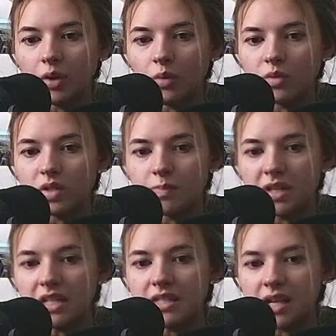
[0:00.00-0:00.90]

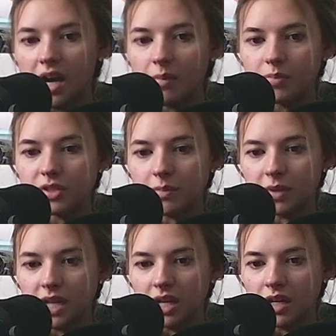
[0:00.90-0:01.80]
speeds up to
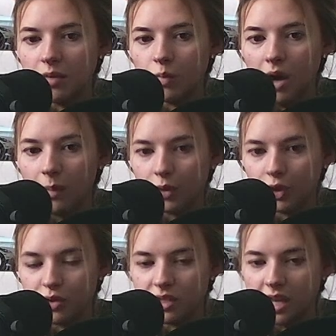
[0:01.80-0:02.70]
me while I'm
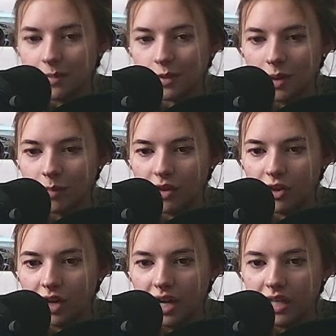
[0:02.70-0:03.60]
cruising the neighborhood with my
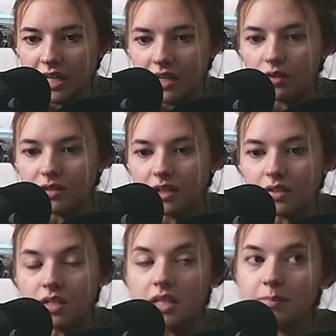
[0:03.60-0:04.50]
brother, and he yells out,
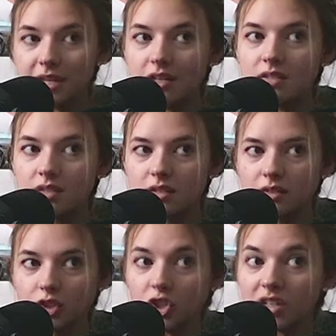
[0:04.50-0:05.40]
"Sea beast.
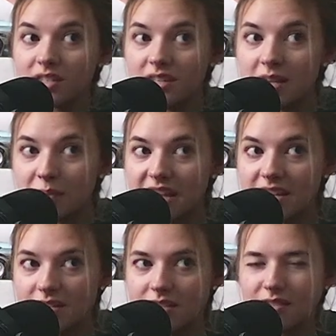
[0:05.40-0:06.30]
You're a sea
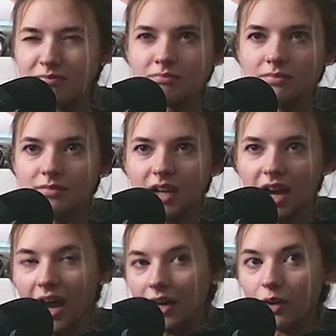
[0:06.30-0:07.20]
beast."
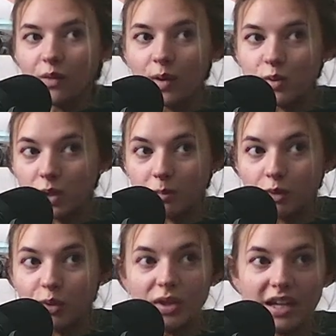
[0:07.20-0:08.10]
I don't know if I was wearing
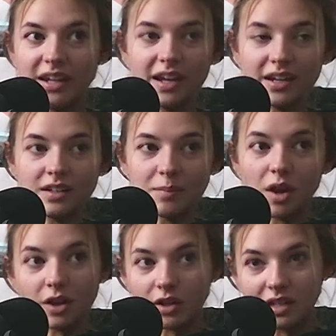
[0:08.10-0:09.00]
blue that day. I'm
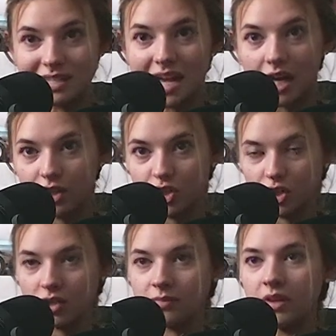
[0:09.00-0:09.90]
not exactly sure.